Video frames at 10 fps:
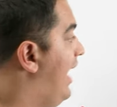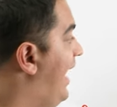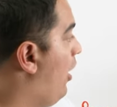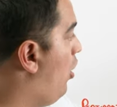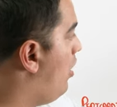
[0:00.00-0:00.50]

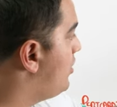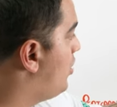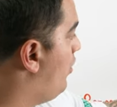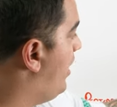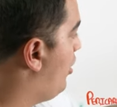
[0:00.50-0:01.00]
It
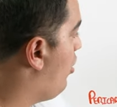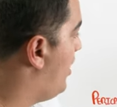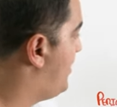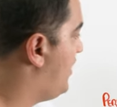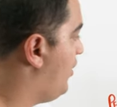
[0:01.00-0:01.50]
also can
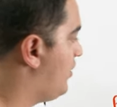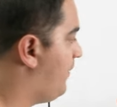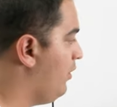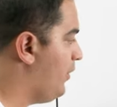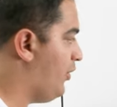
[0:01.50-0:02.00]
cause serous
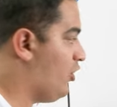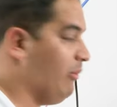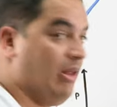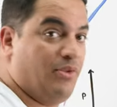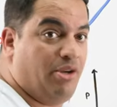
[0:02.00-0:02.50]
fluid to
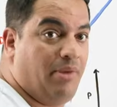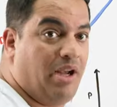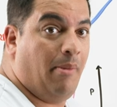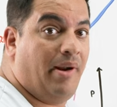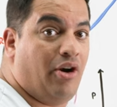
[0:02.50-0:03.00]
accumulate, which can
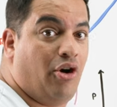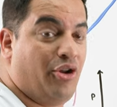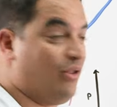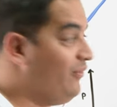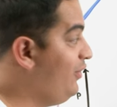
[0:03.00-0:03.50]
a
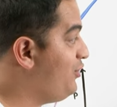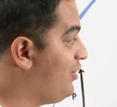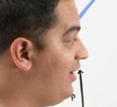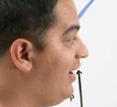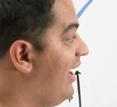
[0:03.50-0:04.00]
pericardial
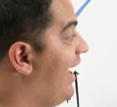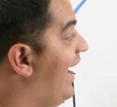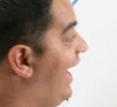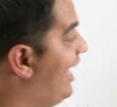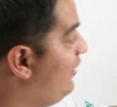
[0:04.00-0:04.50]
effusion.
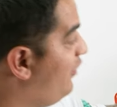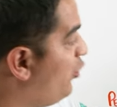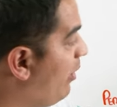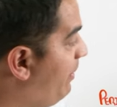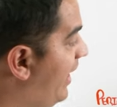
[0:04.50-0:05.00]
And if you
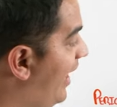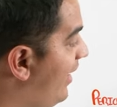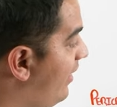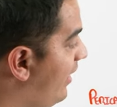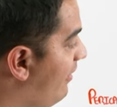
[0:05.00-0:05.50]

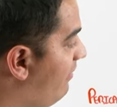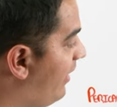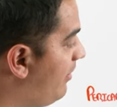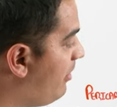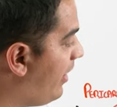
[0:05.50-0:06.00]
repeatedly
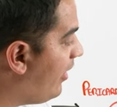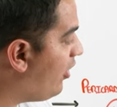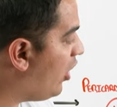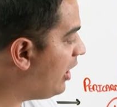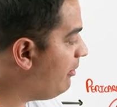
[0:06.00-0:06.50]
inflame the
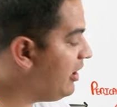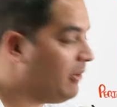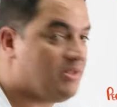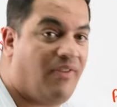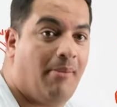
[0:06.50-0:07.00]
pericardium,
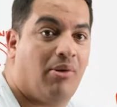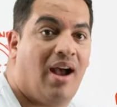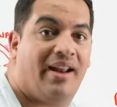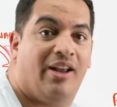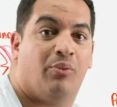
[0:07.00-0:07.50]
becomes
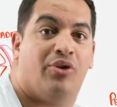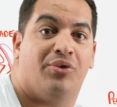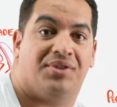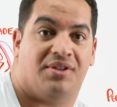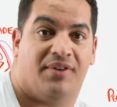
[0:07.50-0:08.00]
fibrotic and
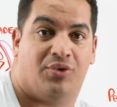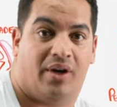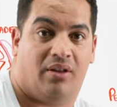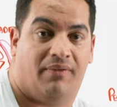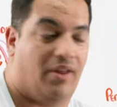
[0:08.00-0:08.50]
reduces
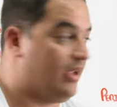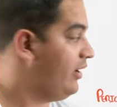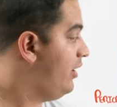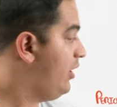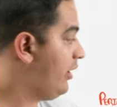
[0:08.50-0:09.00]
ventricular filling,
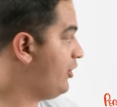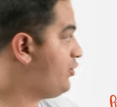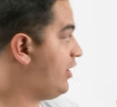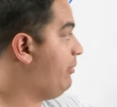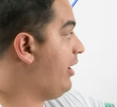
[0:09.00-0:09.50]

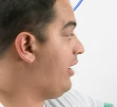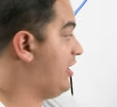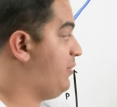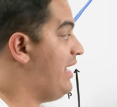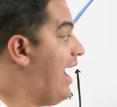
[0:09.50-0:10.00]
constricted
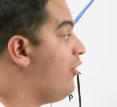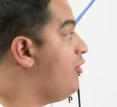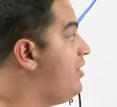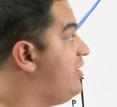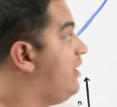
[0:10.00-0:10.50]
pericarditis. We now
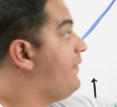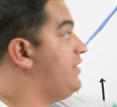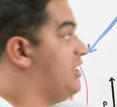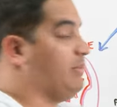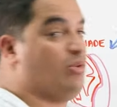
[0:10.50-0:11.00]
know the
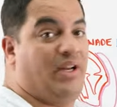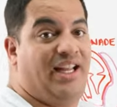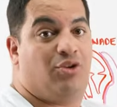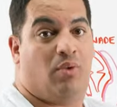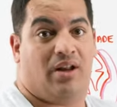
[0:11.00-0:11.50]
differences between
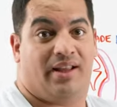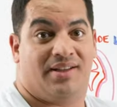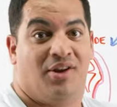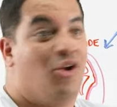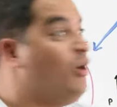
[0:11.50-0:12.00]
each one of these.